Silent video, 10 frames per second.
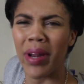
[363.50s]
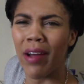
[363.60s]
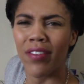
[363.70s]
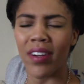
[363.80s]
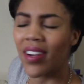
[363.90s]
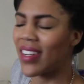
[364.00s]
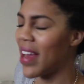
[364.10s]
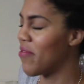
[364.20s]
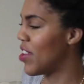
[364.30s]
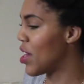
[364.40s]
whatever
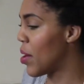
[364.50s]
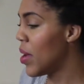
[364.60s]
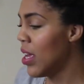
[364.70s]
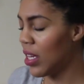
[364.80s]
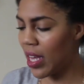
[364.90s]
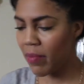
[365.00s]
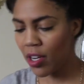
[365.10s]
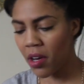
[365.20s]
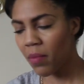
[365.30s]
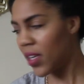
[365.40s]
type video, let
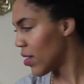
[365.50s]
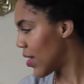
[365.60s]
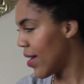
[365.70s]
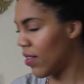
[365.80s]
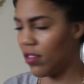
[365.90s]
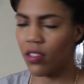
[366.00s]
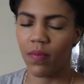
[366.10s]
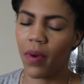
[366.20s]
me know, because that's just